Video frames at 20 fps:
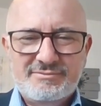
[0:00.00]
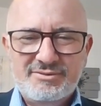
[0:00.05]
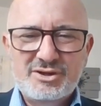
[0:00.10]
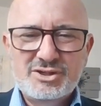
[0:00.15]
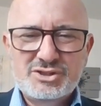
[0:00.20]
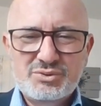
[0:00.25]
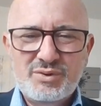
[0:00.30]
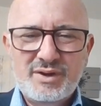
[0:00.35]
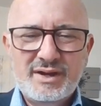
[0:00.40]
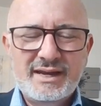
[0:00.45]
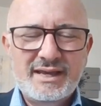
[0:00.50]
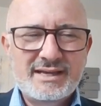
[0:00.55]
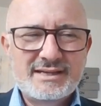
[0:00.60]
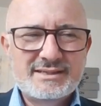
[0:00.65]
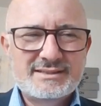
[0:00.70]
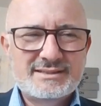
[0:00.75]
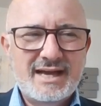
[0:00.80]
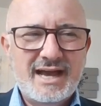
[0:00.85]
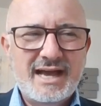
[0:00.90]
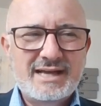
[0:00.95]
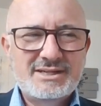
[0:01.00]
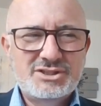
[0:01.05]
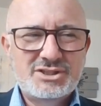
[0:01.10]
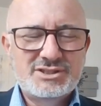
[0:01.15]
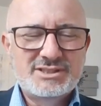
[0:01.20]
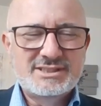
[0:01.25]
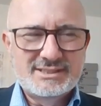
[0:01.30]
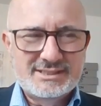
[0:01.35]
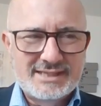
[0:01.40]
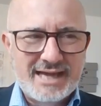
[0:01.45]
The first one is
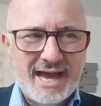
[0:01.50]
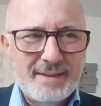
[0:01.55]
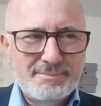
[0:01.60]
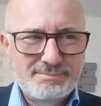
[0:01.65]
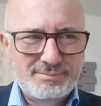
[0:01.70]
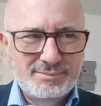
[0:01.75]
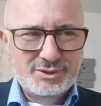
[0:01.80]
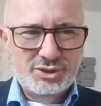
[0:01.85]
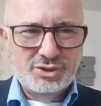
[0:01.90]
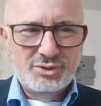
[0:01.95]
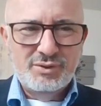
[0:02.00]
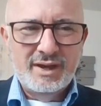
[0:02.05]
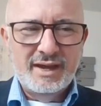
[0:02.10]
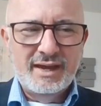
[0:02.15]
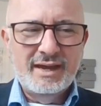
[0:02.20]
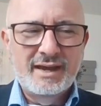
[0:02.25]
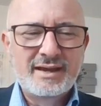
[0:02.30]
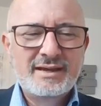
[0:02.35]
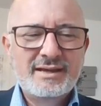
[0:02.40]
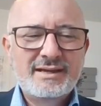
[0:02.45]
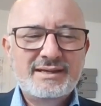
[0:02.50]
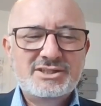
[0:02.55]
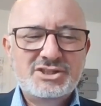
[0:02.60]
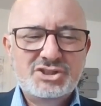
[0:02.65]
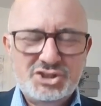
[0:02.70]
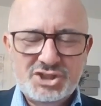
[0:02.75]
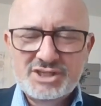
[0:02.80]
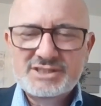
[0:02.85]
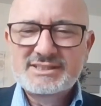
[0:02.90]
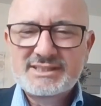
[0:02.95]
I should stop doing
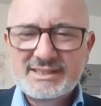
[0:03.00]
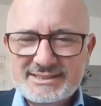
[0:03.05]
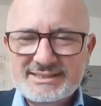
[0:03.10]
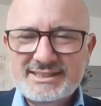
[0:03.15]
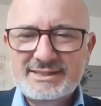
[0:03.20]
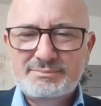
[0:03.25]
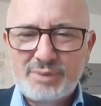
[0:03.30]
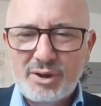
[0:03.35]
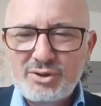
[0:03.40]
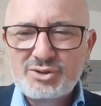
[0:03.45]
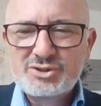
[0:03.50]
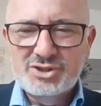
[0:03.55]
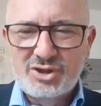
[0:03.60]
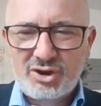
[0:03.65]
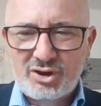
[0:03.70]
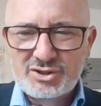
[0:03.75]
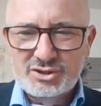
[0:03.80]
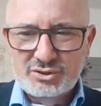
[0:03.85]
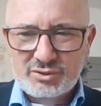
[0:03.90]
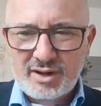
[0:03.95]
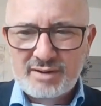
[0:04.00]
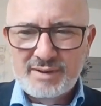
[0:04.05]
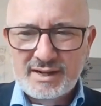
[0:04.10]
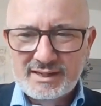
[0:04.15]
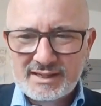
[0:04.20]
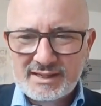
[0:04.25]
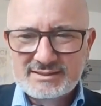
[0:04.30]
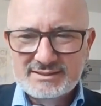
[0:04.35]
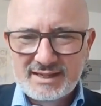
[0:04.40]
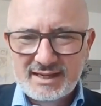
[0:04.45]
just listed postcards
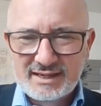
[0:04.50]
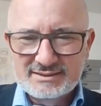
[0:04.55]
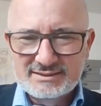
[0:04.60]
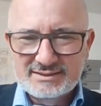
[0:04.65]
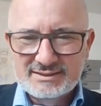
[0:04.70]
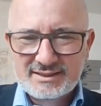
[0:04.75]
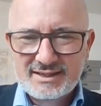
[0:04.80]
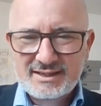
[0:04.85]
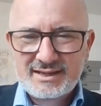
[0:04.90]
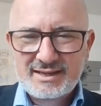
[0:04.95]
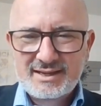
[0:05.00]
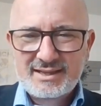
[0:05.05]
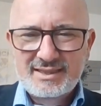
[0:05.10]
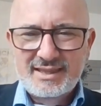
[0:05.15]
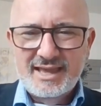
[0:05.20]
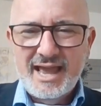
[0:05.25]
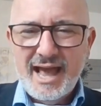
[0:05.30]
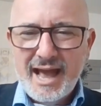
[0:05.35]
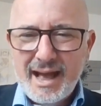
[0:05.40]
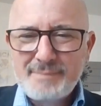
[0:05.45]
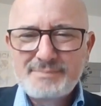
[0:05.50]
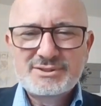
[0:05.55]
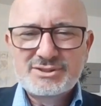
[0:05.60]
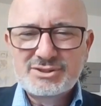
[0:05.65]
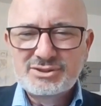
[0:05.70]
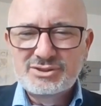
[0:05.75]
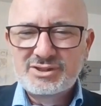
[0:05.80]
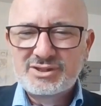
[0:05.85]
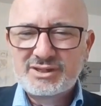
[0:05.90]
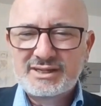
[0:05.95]
around my listings. They
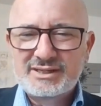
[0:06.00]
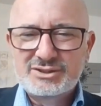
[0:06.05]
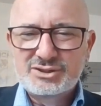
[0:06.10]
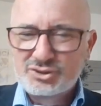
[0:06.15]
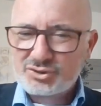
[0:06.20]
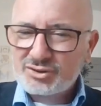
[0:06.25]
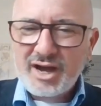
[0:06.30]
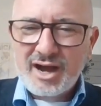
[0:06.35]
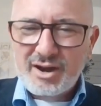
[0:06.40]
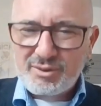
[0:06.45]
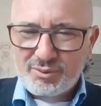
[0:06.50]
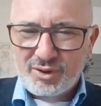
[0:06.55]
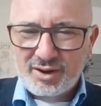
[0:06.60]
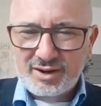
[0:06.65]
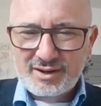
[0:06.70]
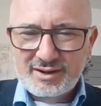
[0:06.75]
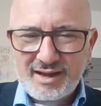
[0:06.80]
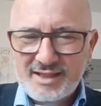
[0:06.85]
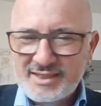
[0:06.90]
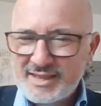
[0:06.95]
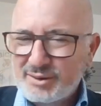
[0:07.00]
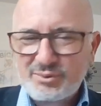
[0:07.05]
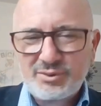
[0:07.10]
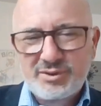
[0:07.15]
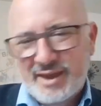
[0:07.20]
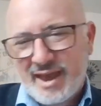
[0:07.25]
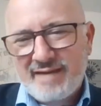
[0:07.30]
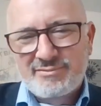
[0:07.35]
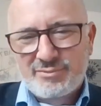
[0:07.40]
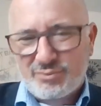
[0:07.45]
absolutely do not work, and
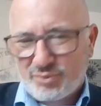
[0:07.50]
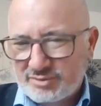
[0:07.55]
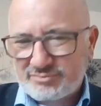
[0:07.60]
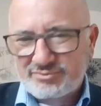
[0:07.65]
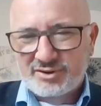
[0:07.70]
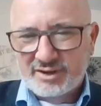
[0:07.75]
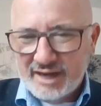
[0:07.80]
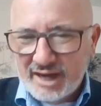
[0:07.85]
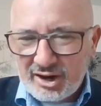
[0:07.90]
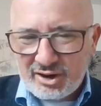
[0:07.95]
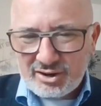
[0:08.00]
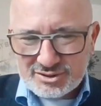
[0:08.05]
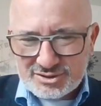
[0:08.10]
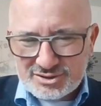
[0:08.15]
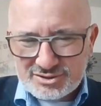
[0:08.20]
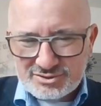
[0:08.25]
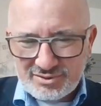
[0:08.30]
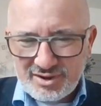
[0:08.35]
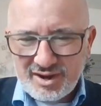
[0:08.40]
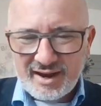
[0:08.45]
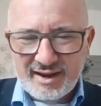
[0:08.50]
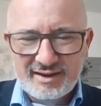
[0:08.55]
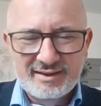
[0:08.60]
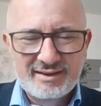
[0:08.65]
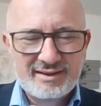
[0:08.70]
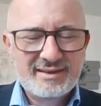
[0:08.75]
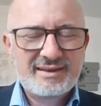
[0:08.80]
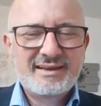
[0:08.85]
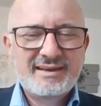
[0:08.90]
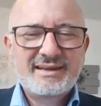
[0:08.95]
they really haven't worked for years,
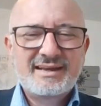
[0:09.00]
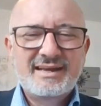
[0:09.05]
right?